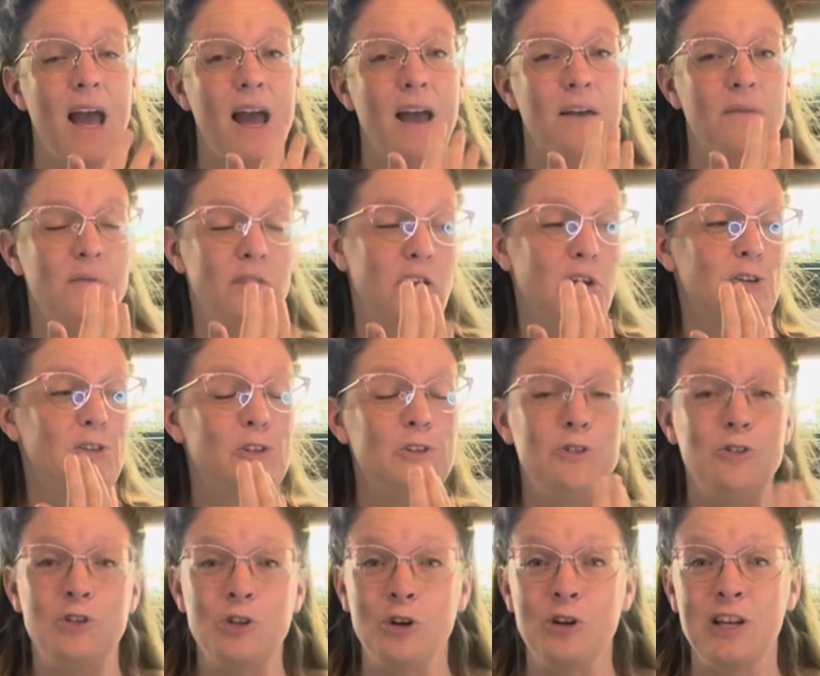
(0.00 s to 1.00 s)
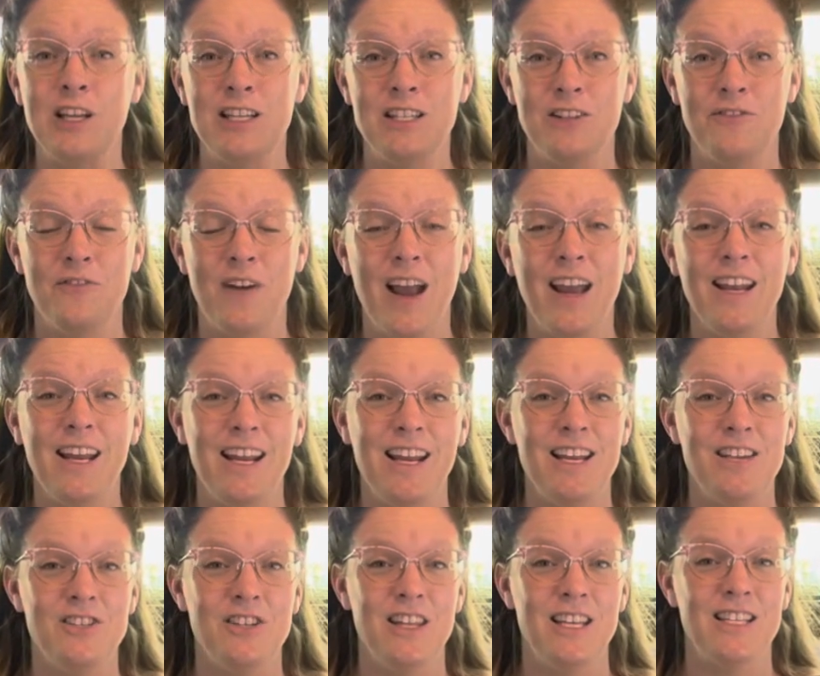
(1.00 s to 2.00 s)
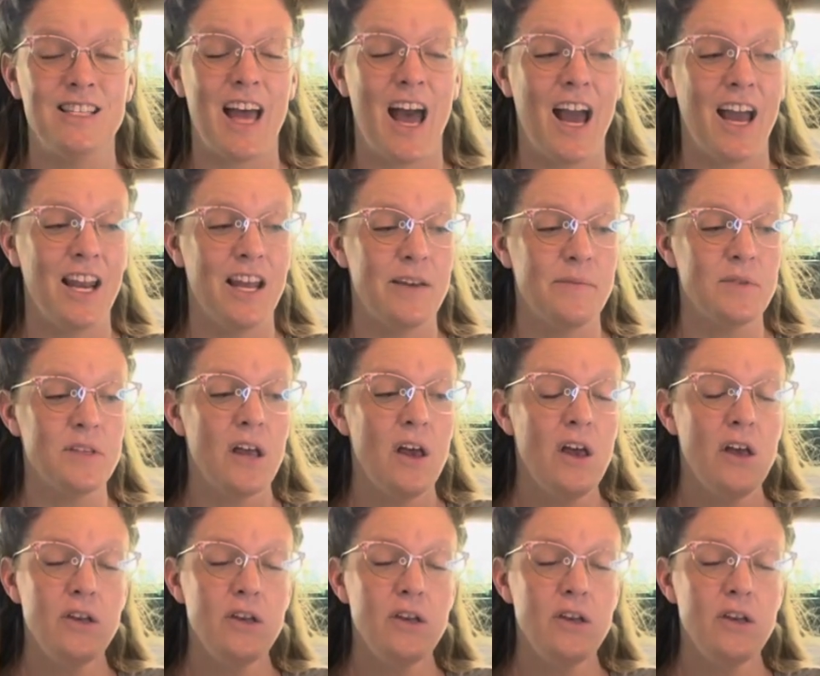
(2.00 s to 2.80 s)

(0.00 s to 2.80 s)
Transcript: There's a journey to finding each of these items.